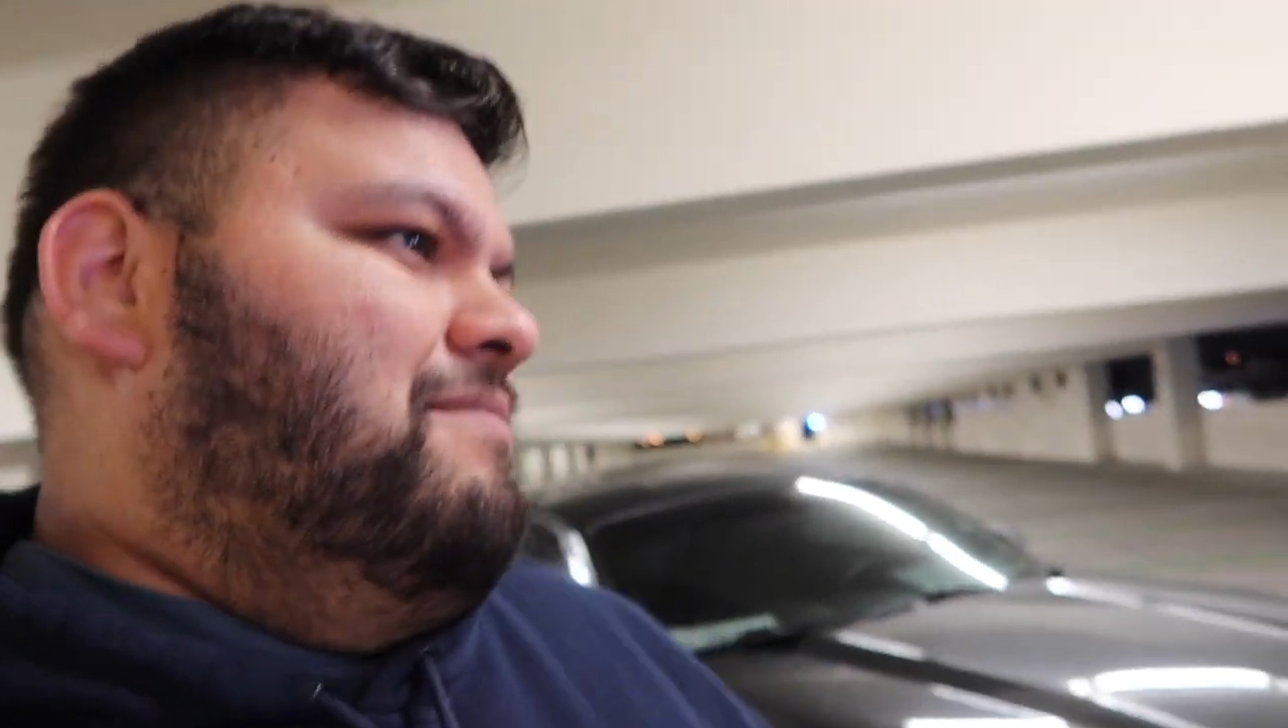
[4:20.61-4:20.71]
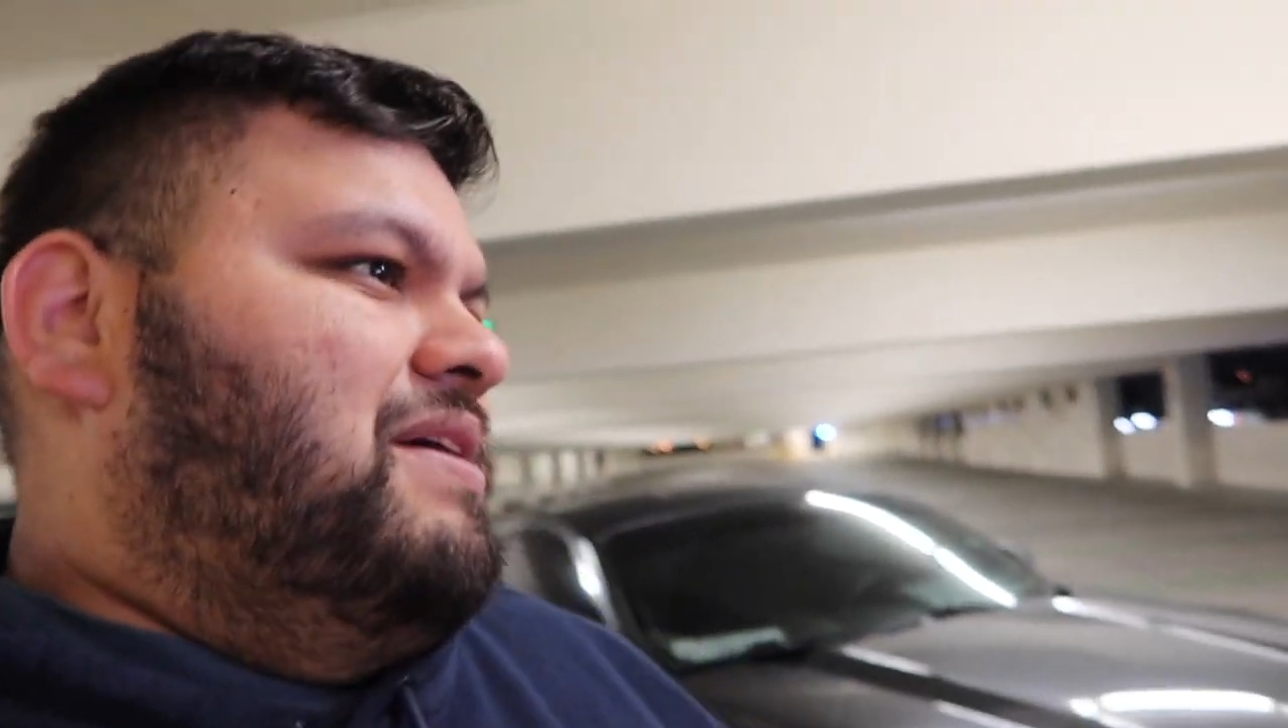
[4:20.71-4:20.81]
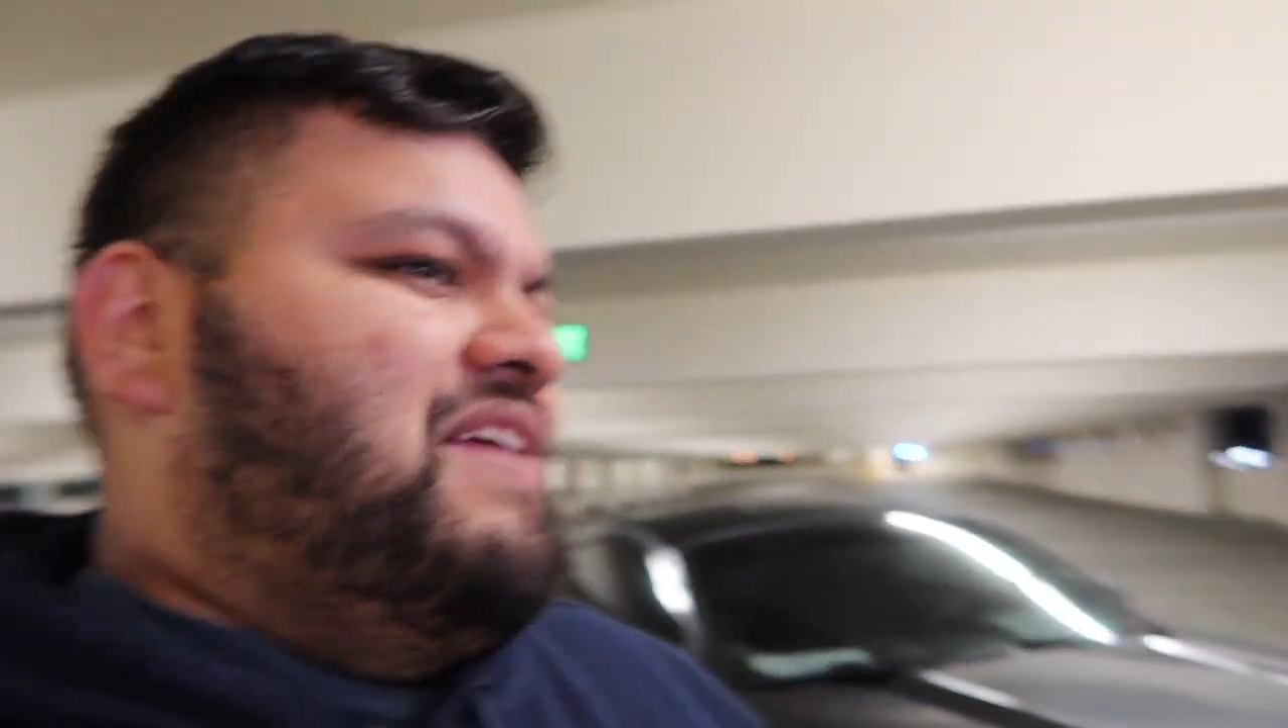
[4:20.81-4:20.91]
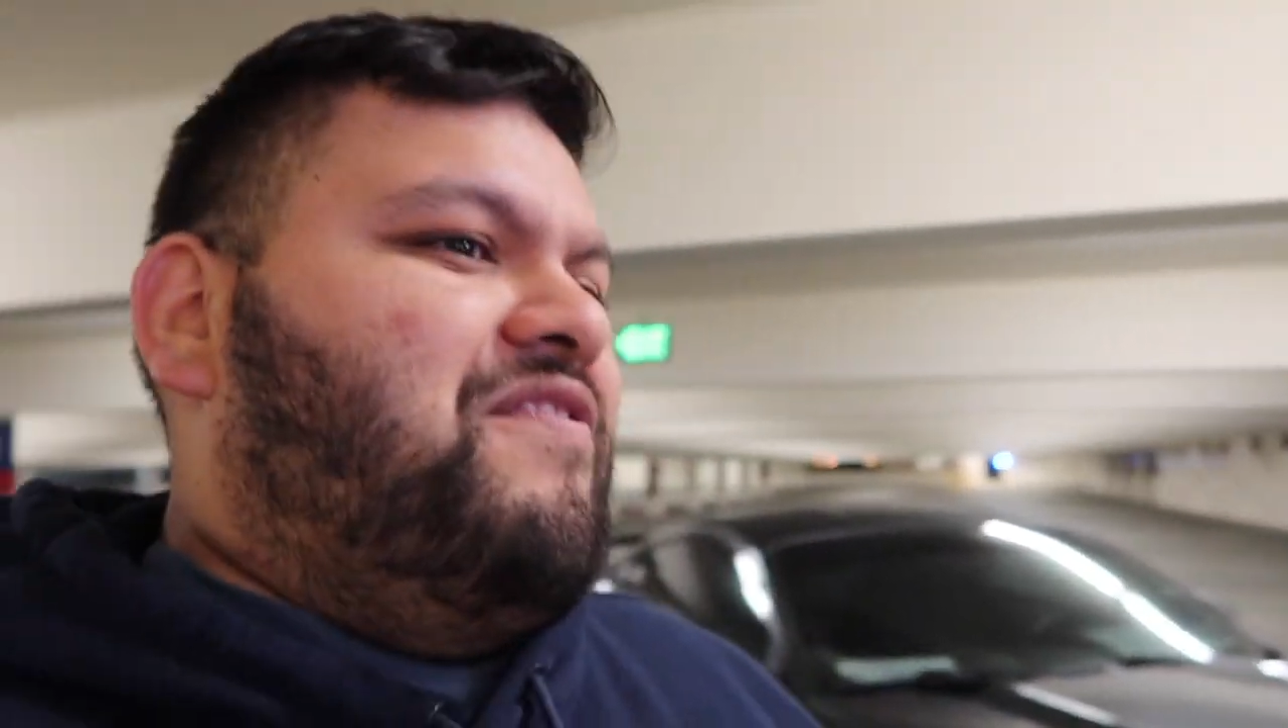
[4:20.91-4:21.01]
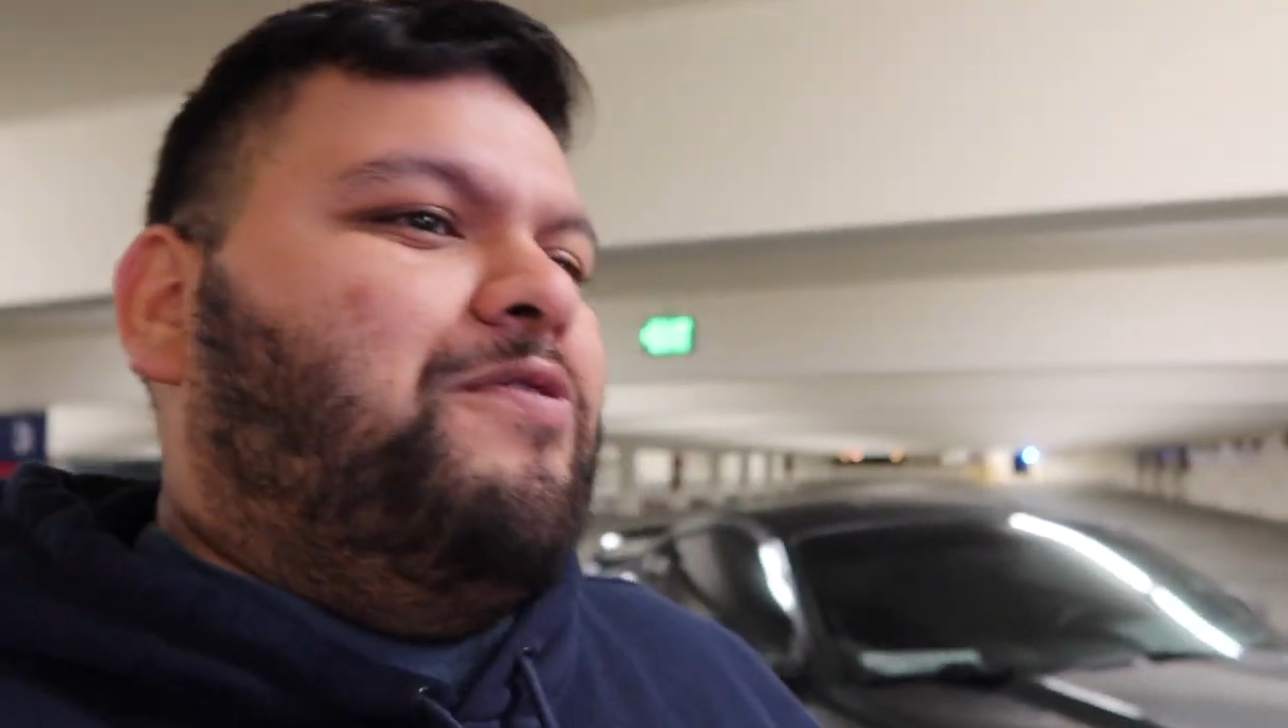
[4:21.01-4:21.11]

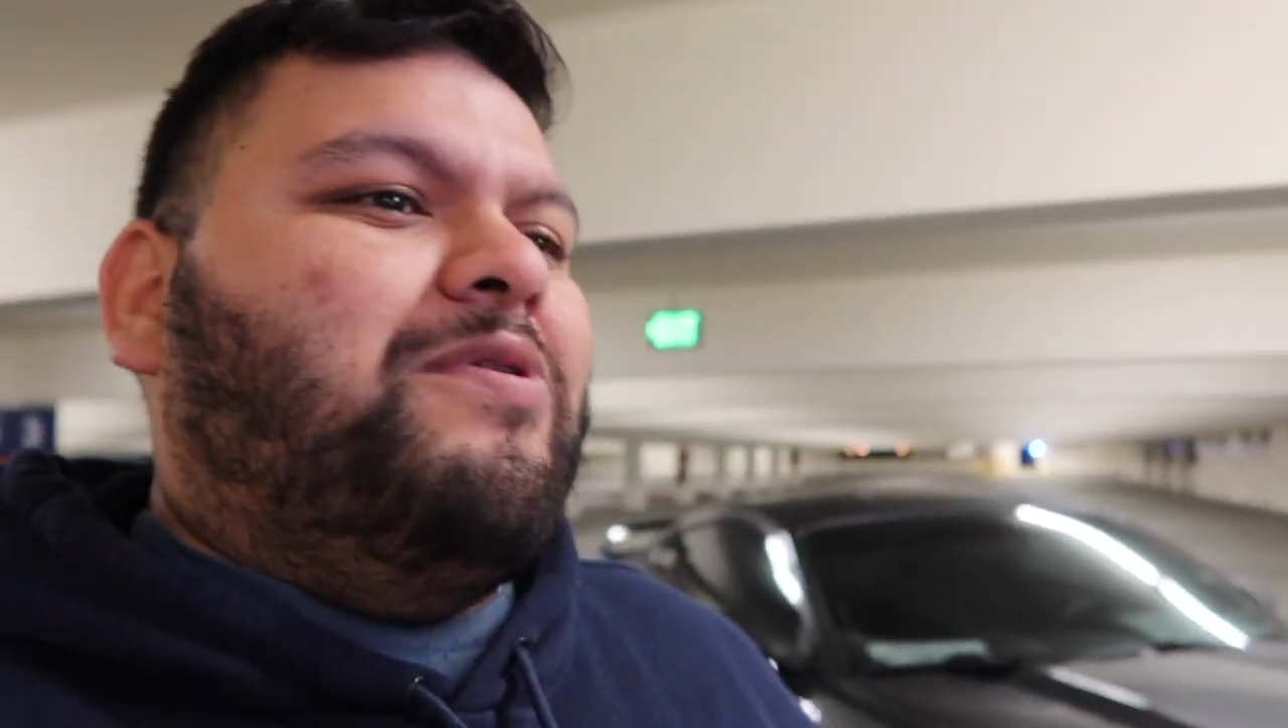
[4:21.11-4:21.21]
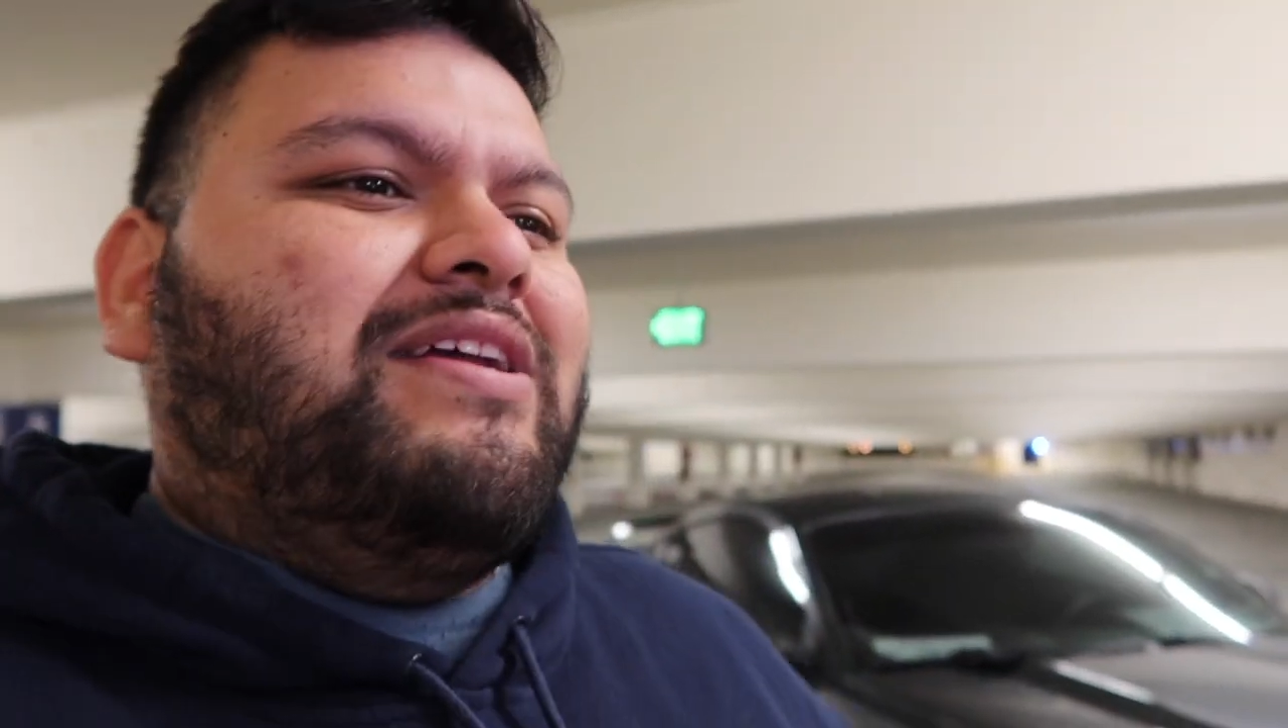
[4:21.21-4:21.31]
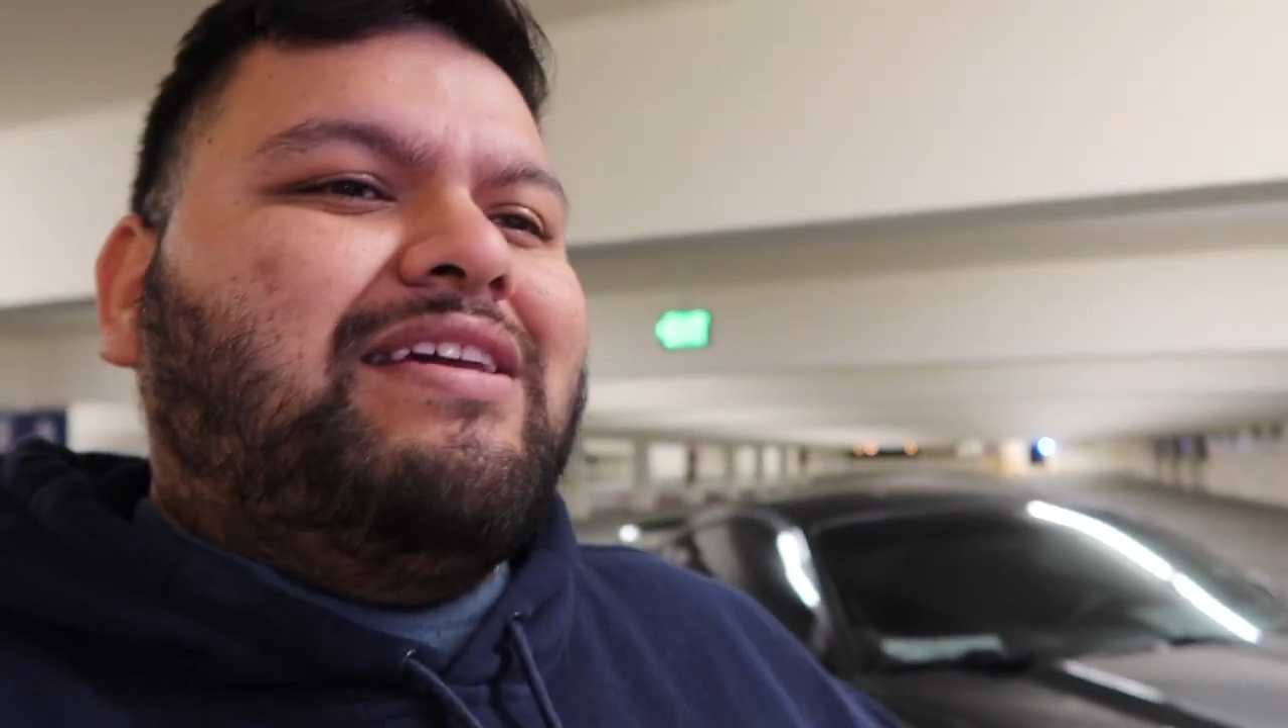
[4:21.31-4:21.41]
But if you want